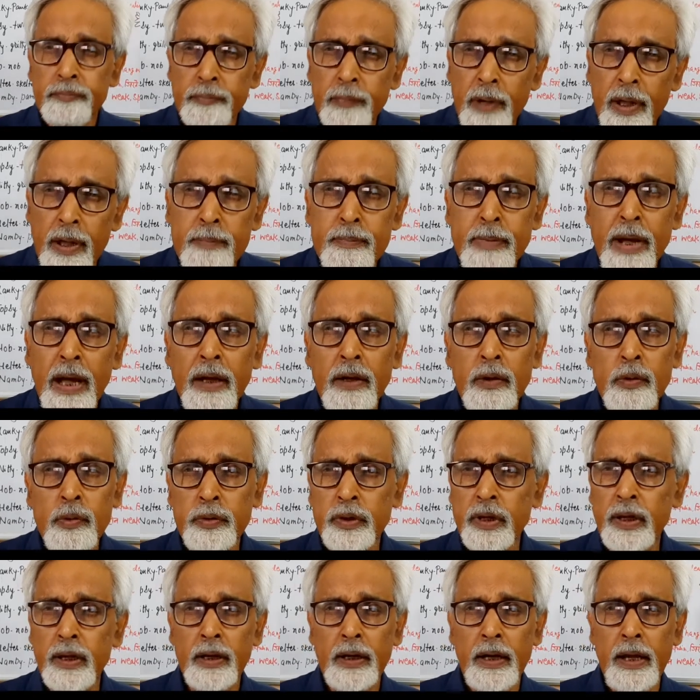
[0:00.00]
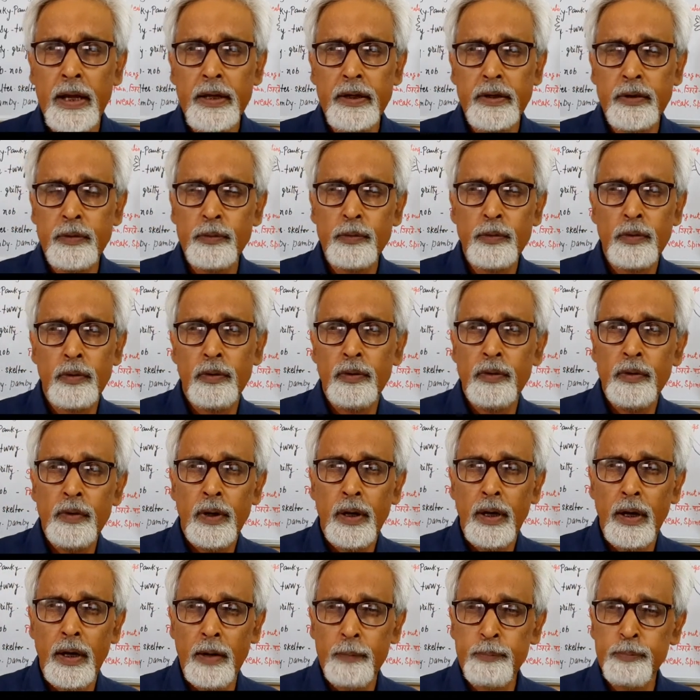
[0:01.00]
man looking like,
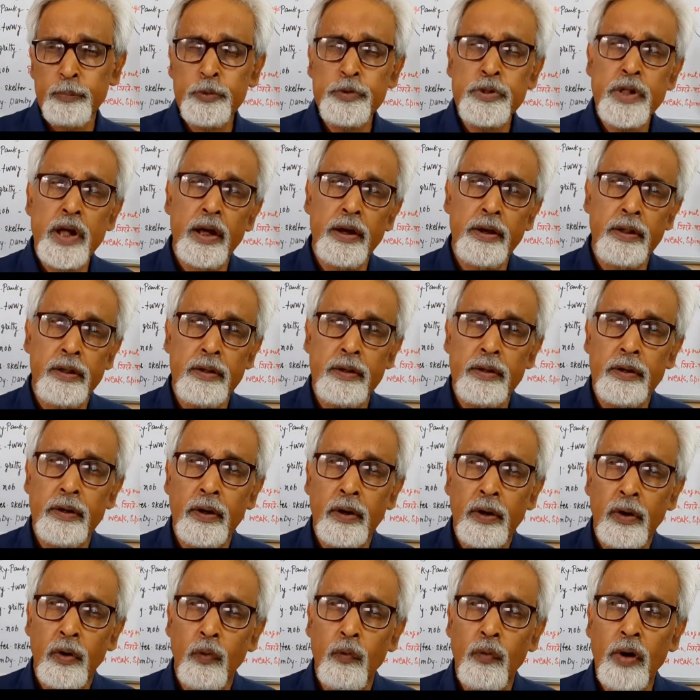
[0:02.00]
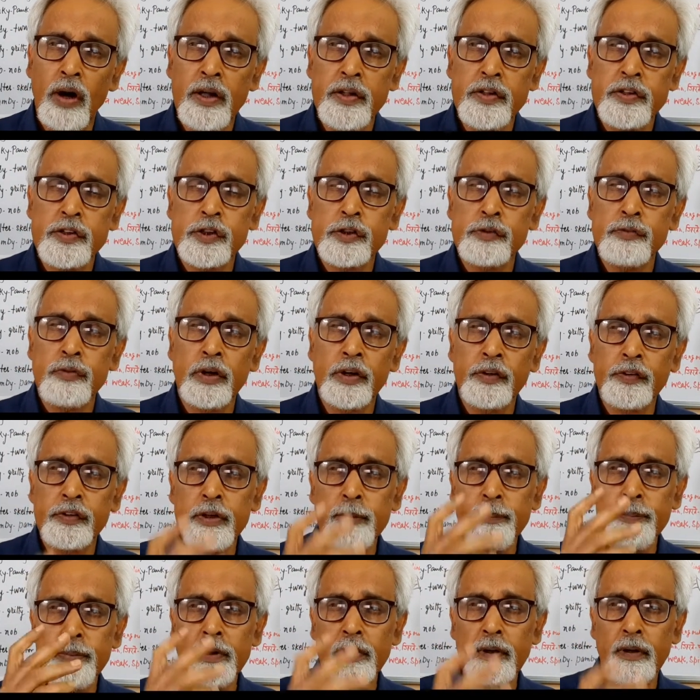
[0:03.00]
a pujari was
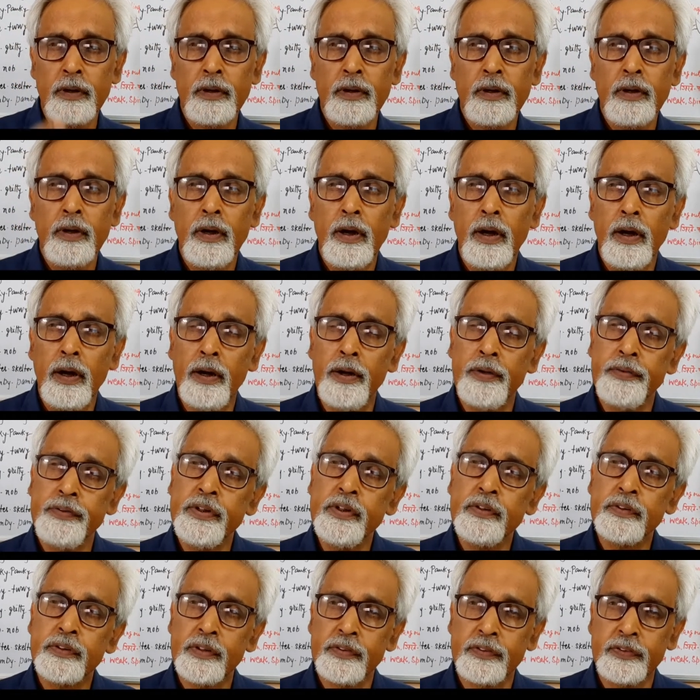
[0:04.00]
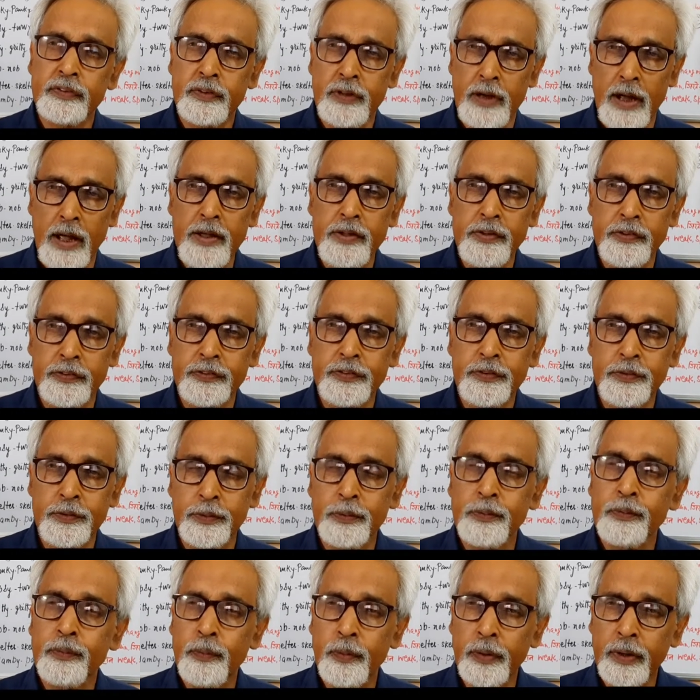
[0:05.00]
worshipping Jesus Christ,
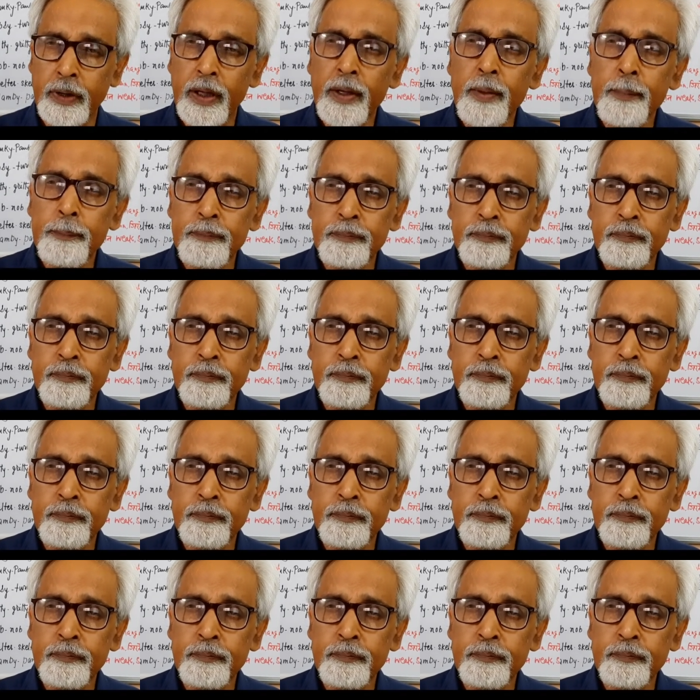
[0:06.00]
okay?